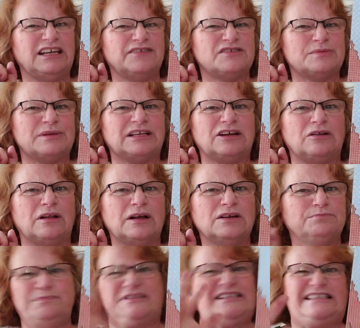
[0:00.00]
gives them a little
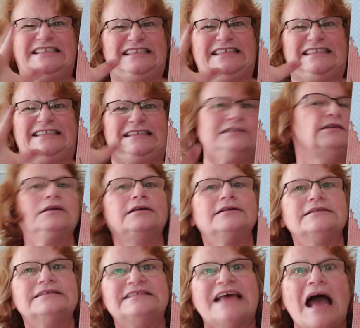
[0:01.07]
bzzz,
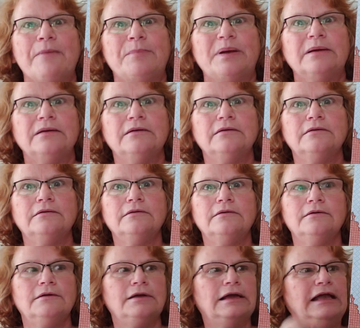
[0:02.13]
zap.
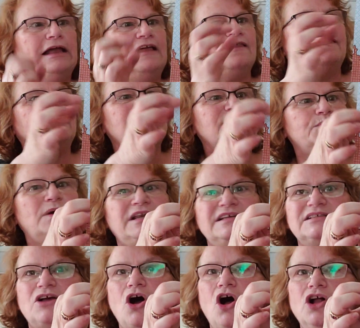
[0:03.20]
This one
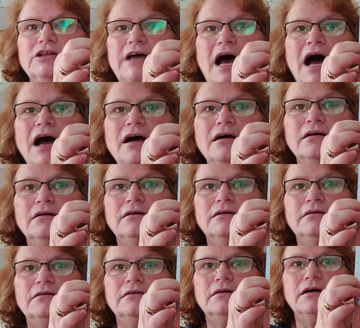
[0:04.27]
is called a
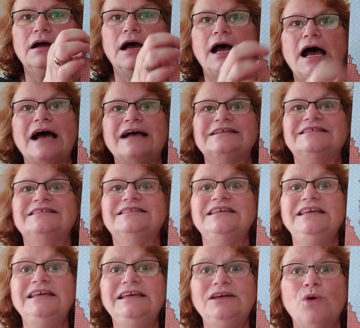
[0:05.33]

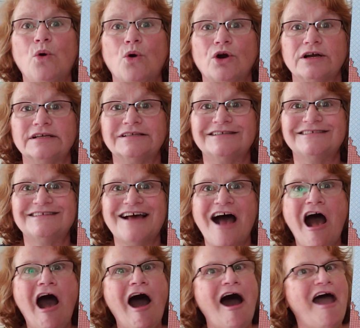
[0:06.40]
seahorse.
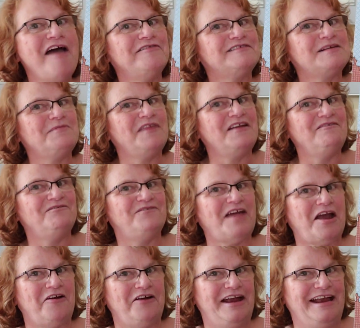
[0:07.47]
I have something
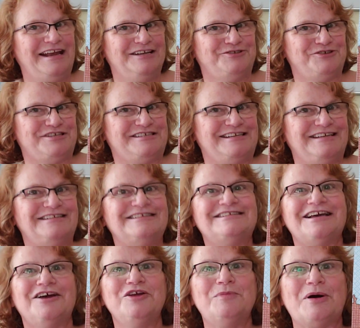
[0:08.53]
very interesting to
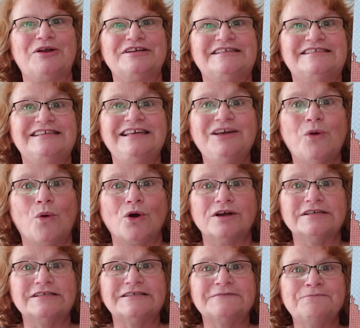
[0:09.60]
tell you about a
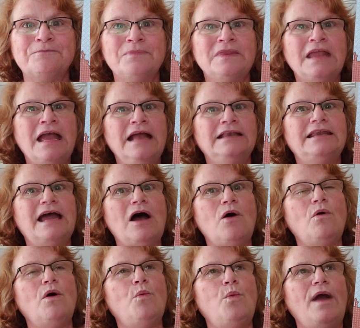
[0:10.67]
seahorse.
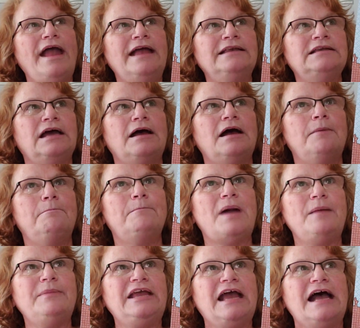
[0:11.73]
Now, when
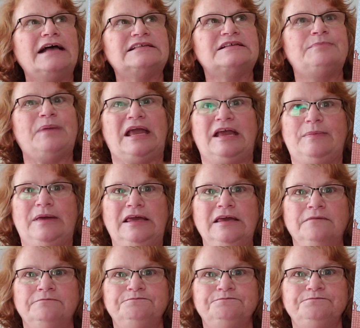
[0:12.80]
mummy has a baby,